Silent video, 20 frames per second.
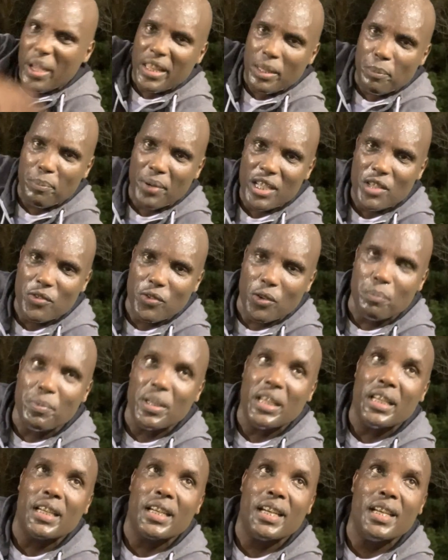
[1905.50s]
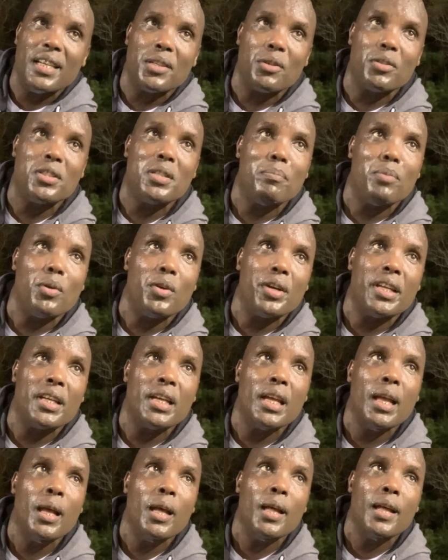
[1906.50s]
the price for being a naughty boy.
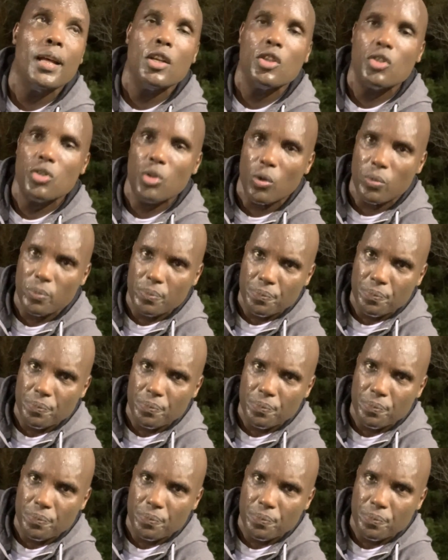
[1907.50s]
So,